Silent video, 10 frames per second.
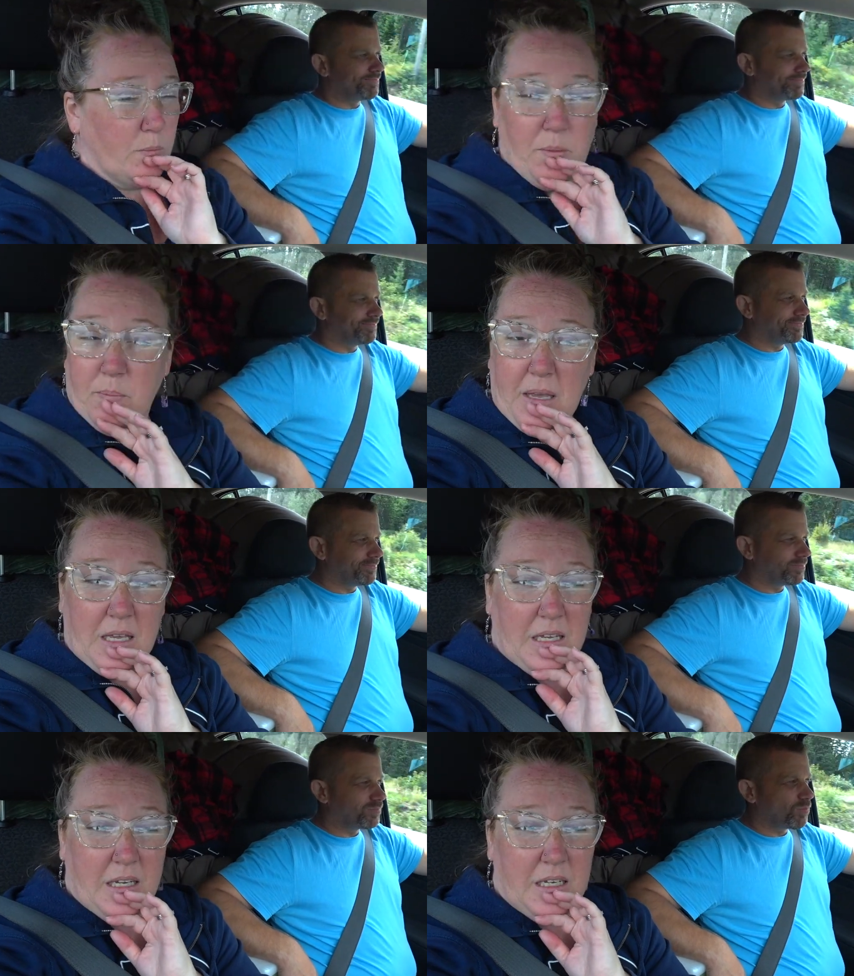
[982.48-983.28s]
Speaker 1: with
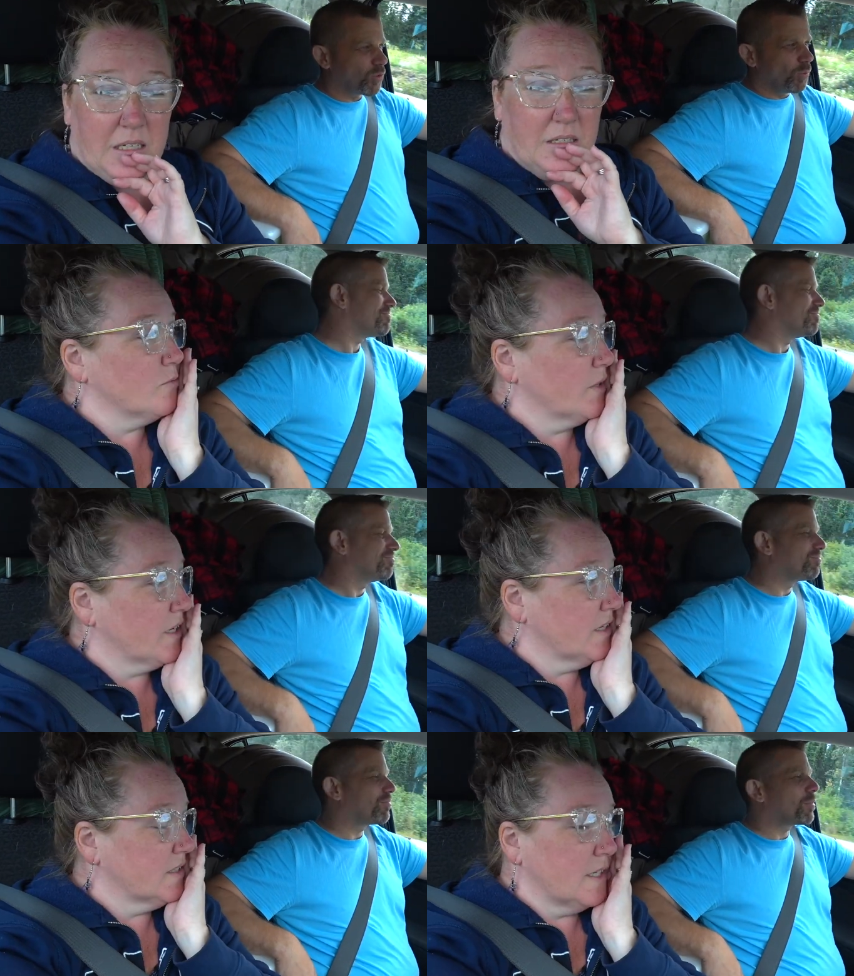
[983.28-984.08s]
bacon. We
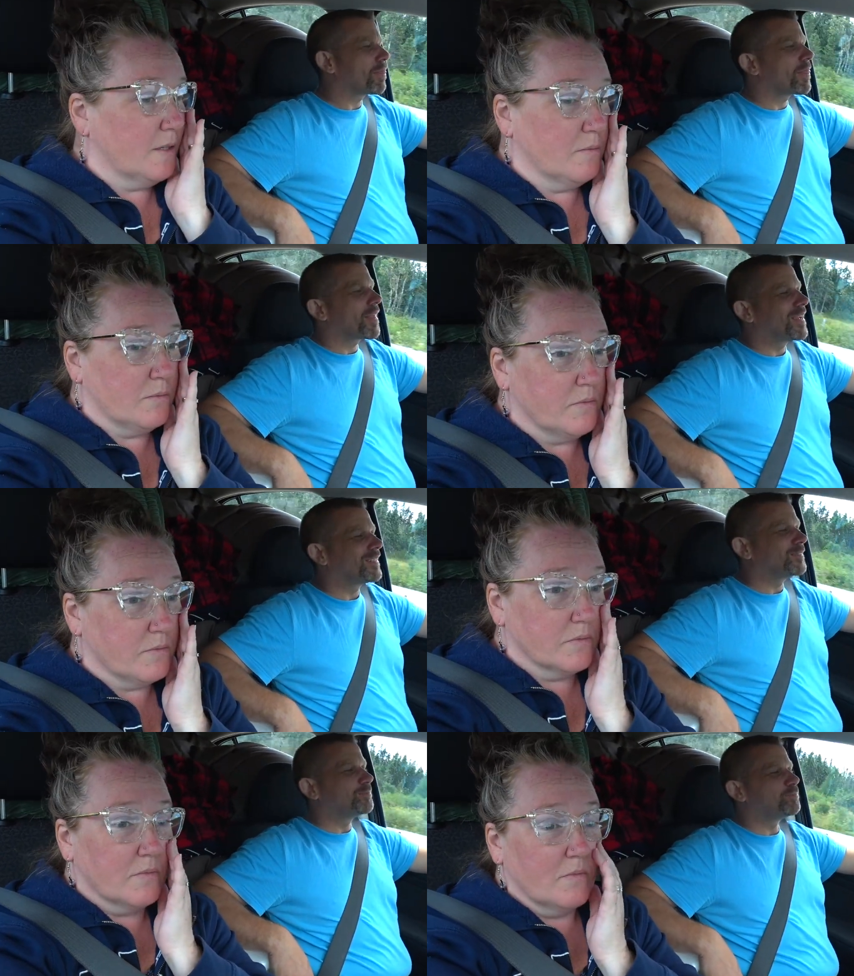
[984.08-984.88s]
got
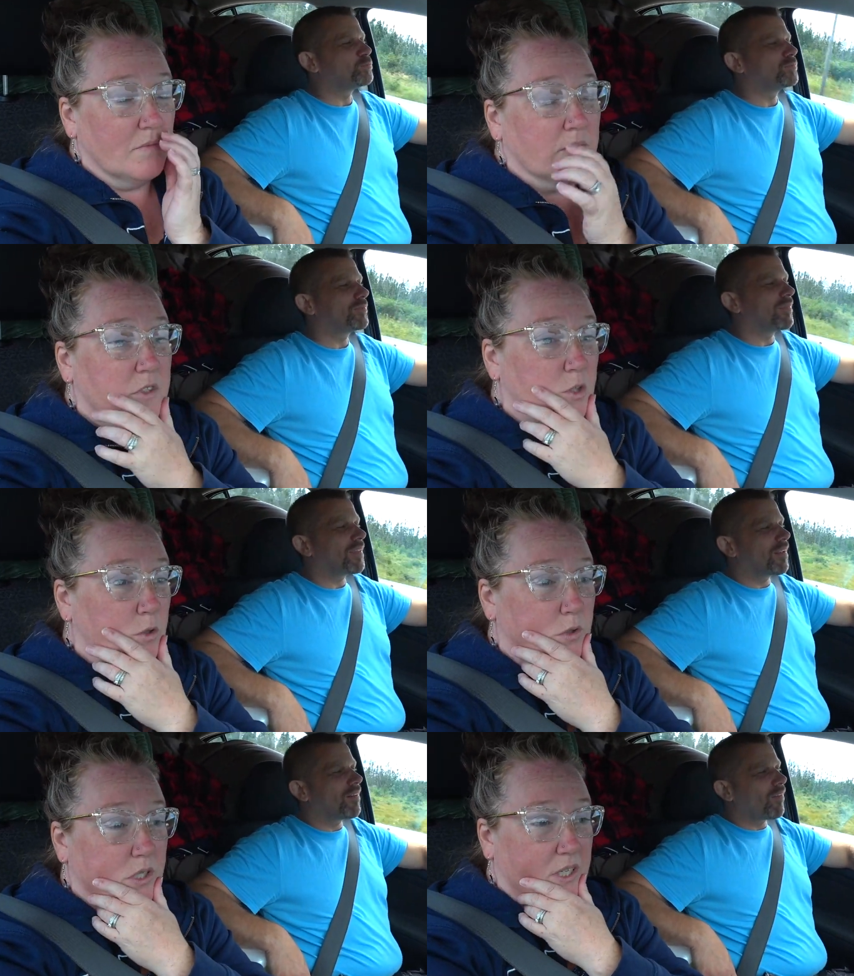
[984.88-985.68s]
um,
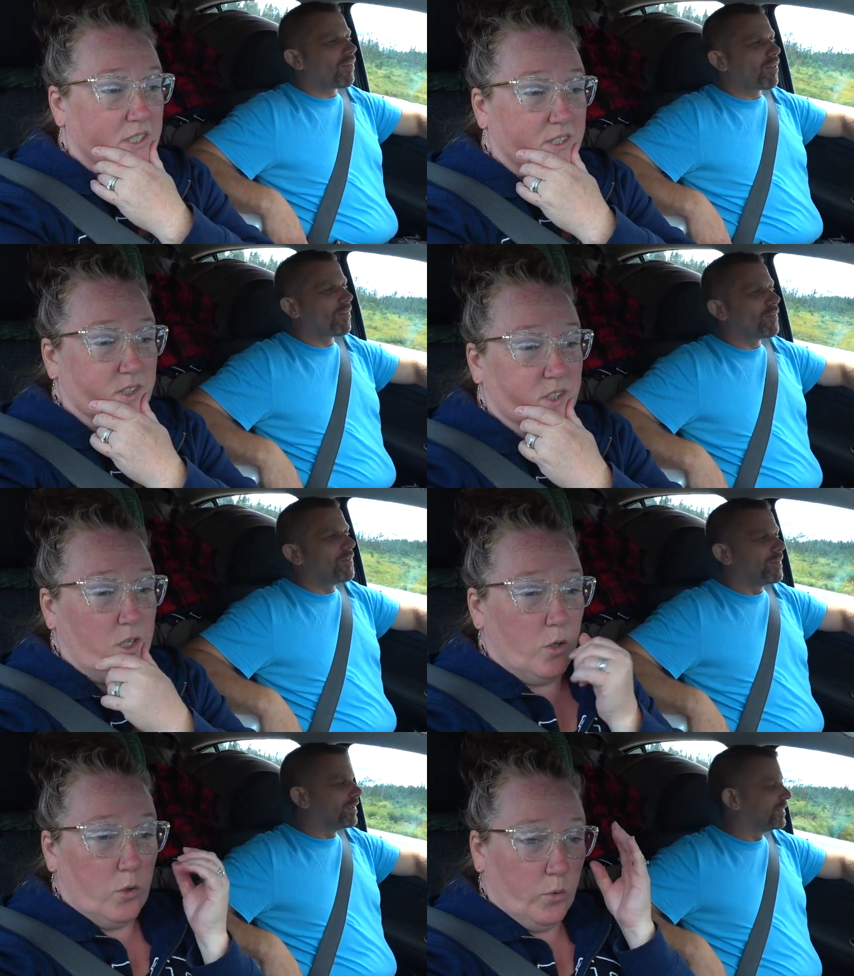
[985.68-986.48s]
Toulouse onion,
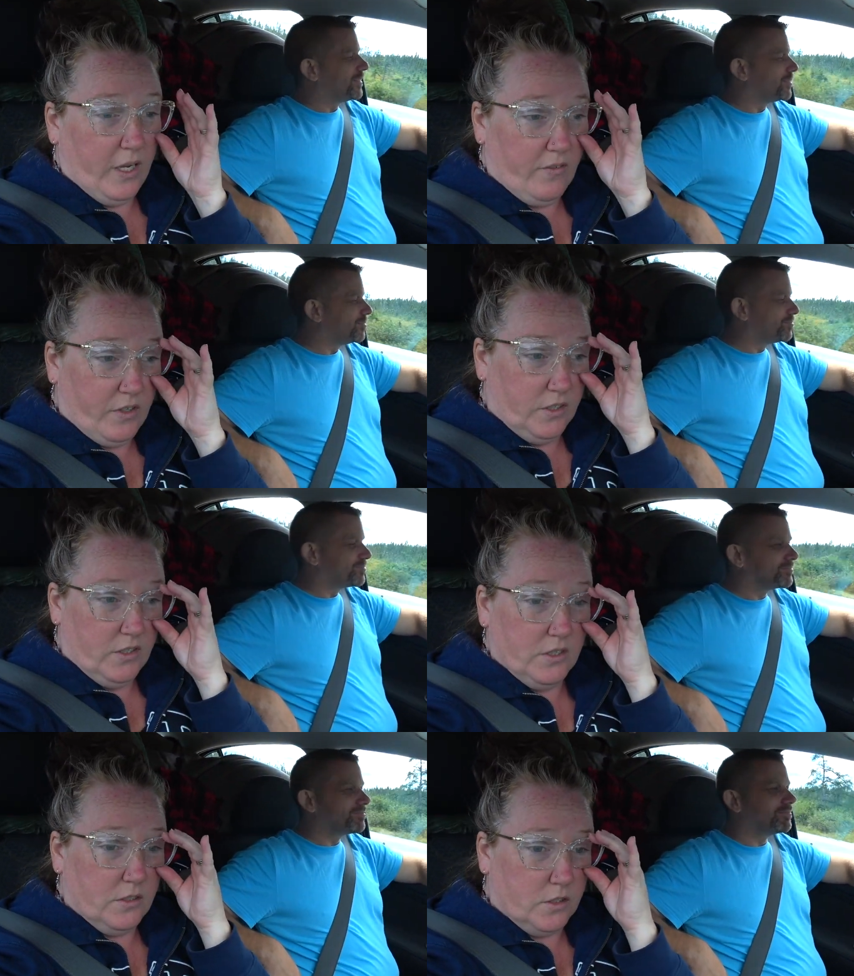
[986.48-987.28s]
so we have
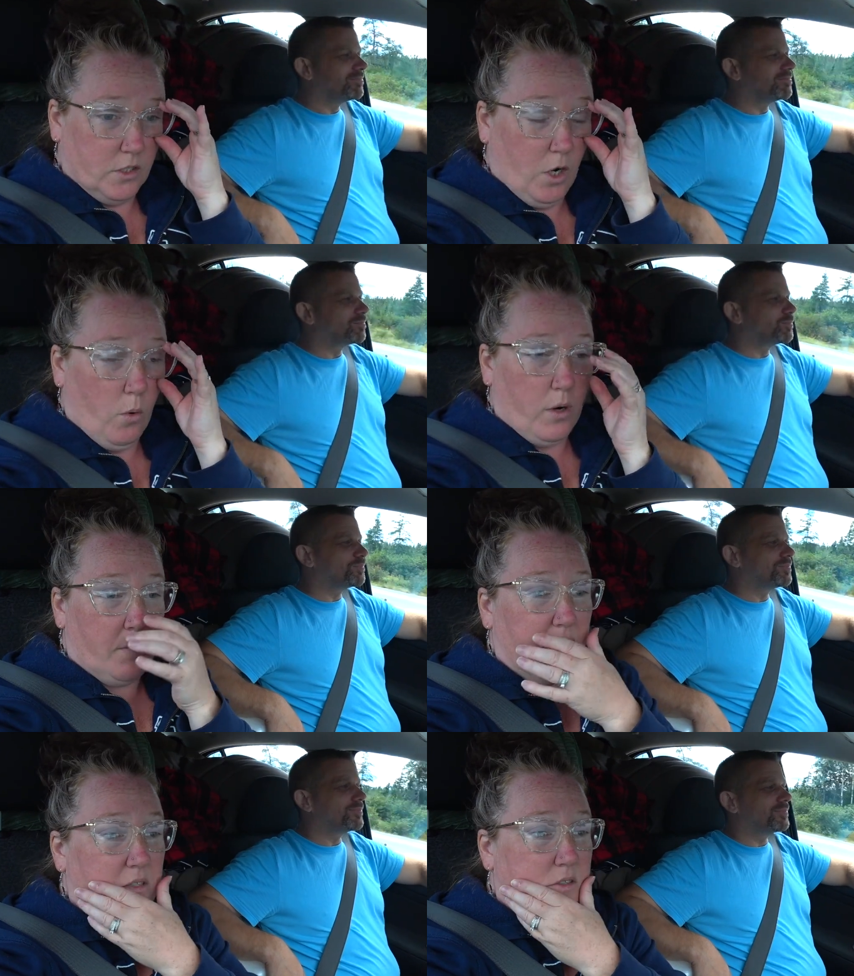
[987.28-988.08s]
onion to go with our
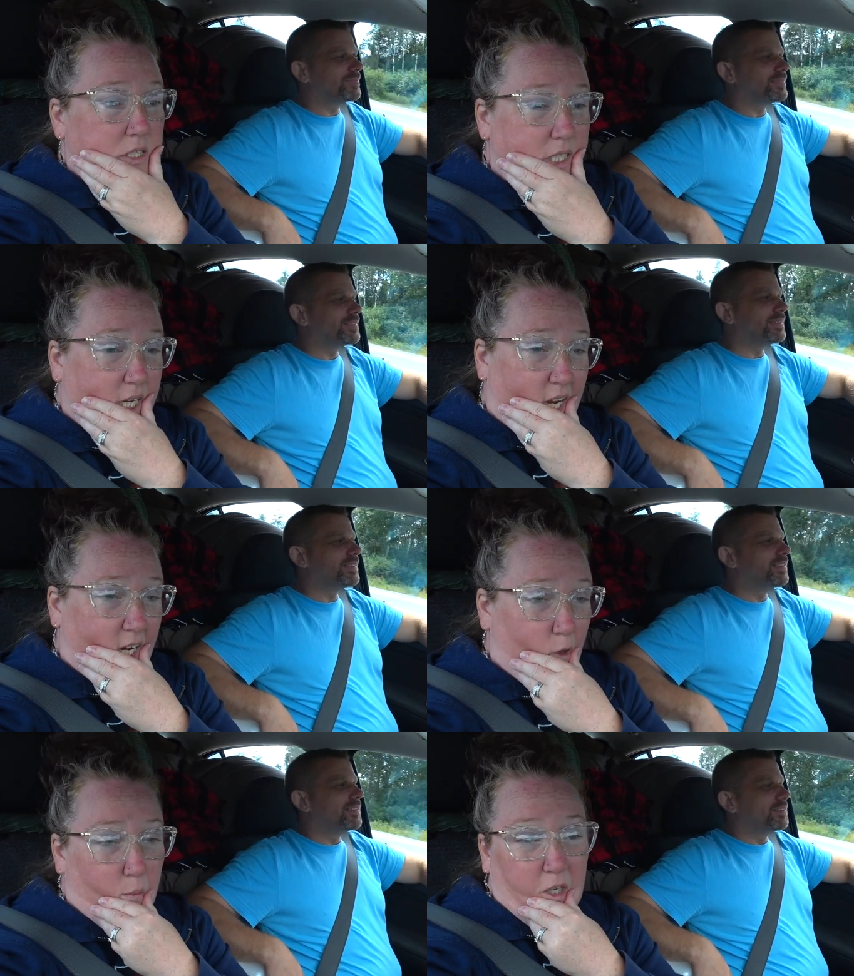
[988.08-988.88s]
meals today,
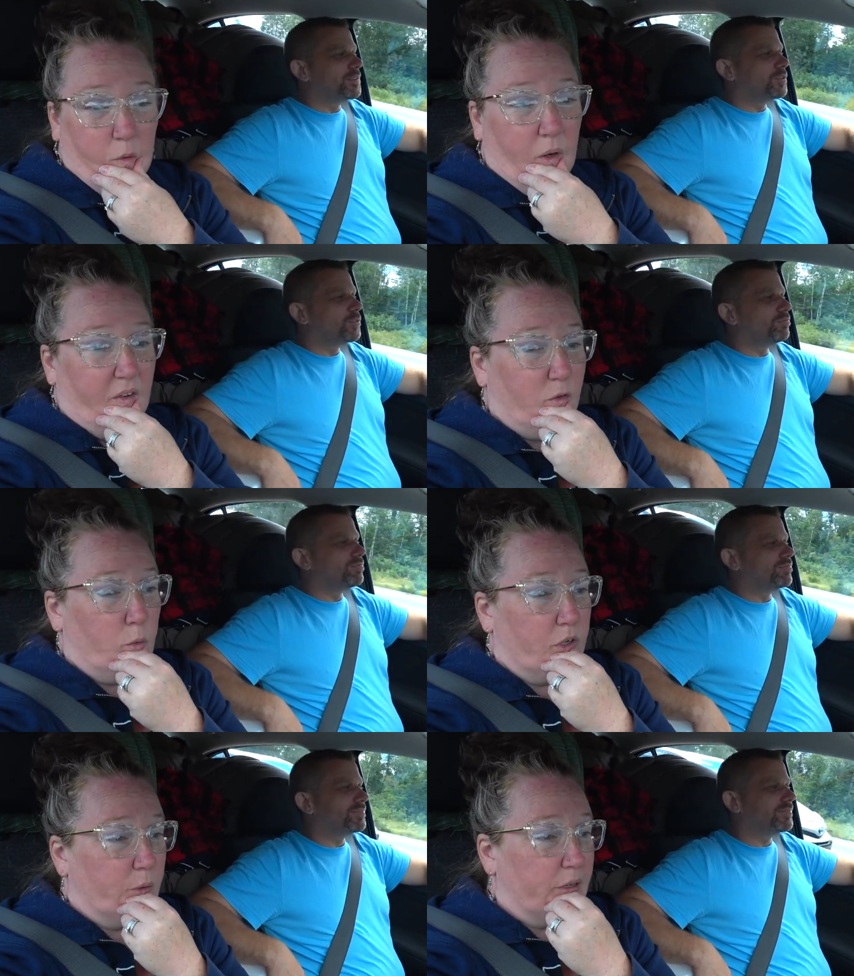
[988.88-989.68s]
or meal, whatever
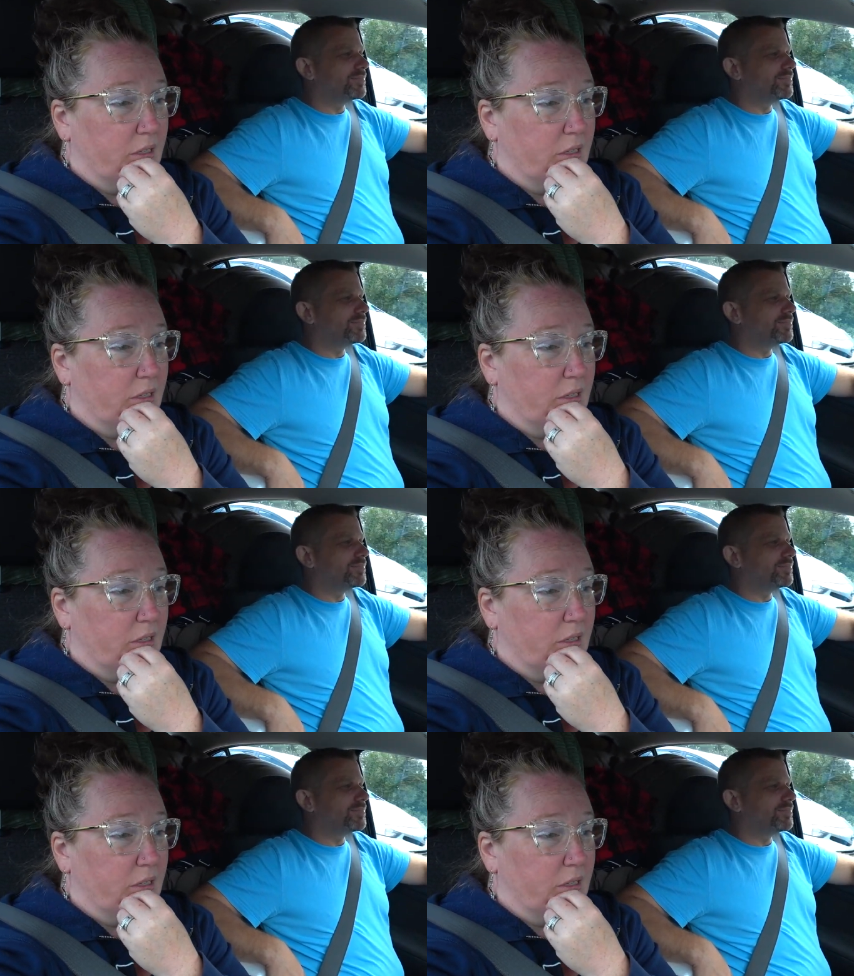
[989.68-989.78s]
we're doing.